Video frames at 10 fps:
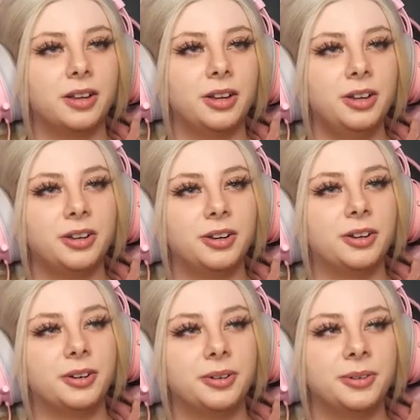
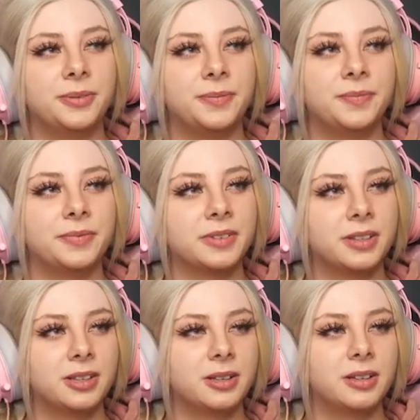Oh.
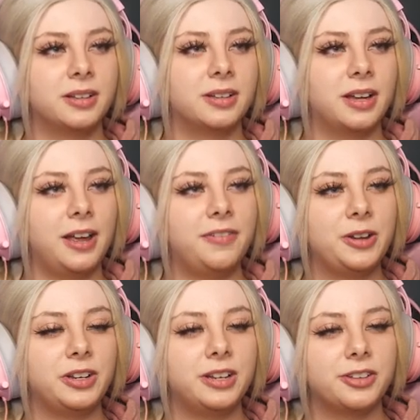I
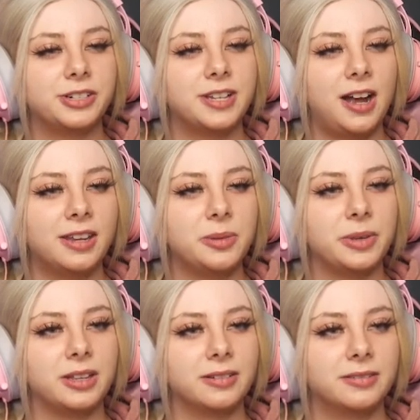found another
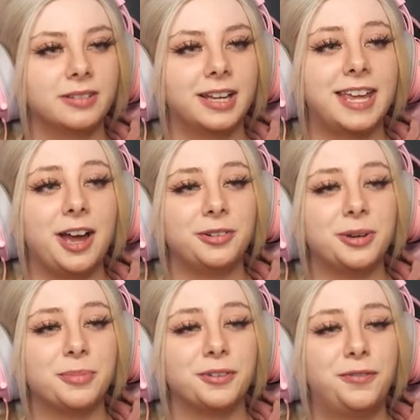document. Account
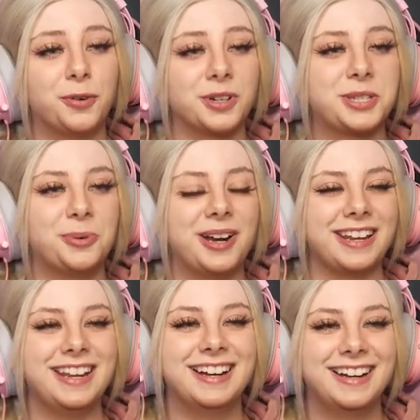number
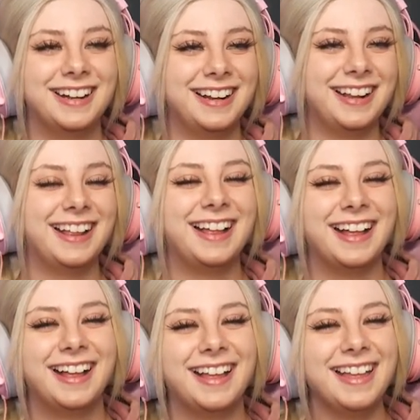420.
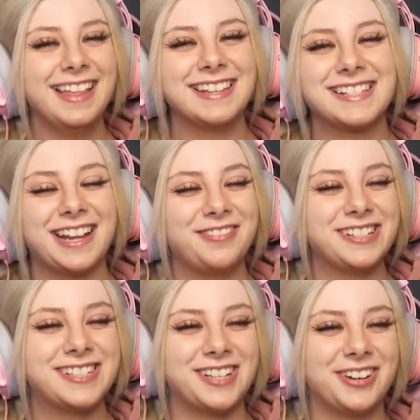This game
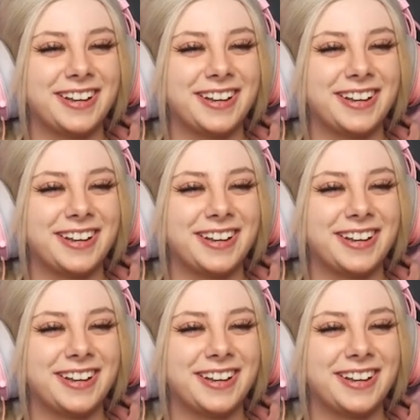is so